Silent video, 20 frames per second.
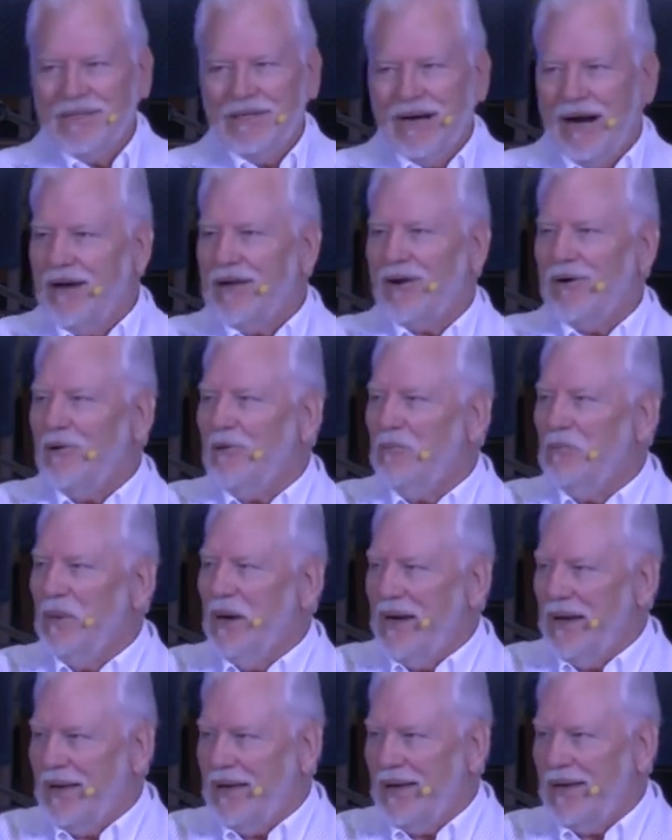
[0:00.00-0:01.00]
God
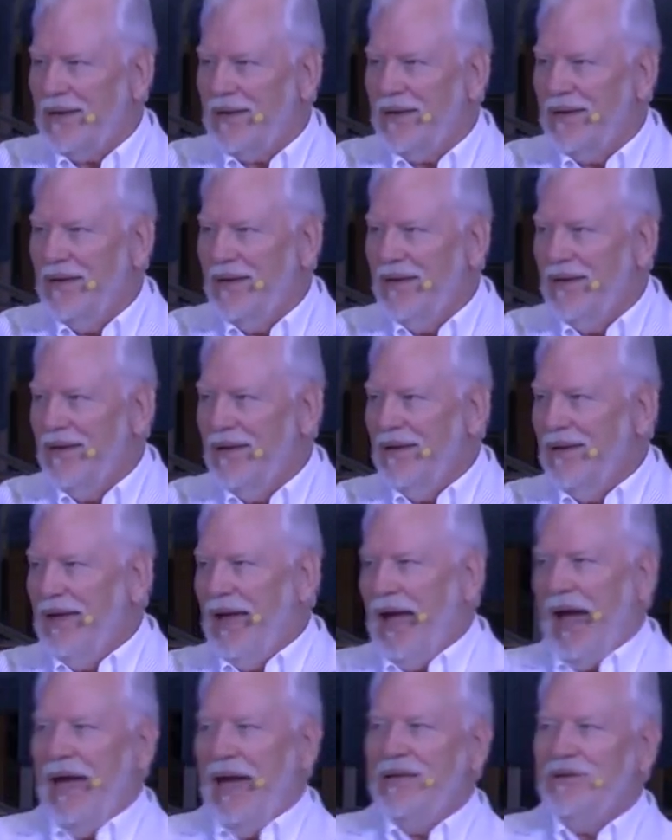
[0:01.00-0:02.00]
Almighty
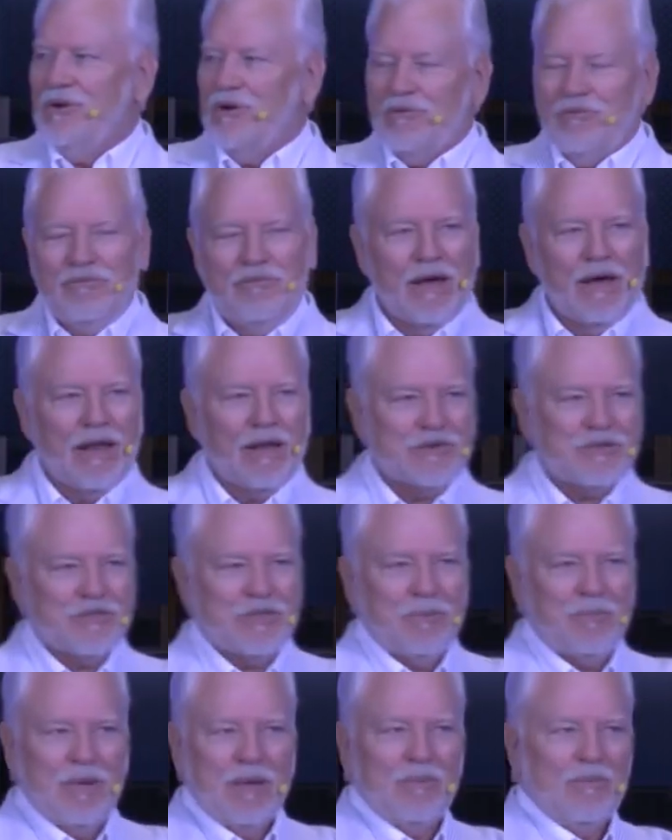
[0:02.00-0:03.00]
and you're
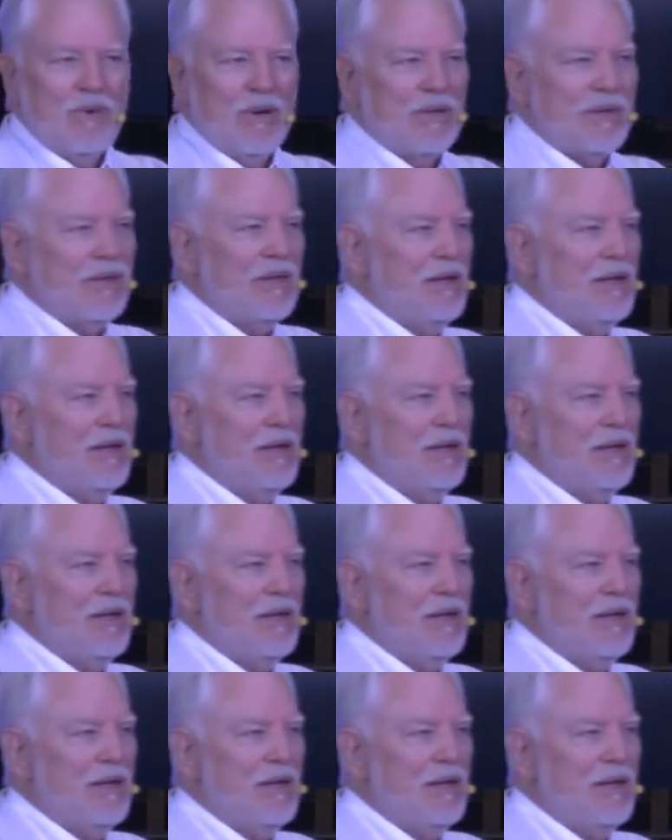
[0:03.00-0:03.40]
fellowshipping with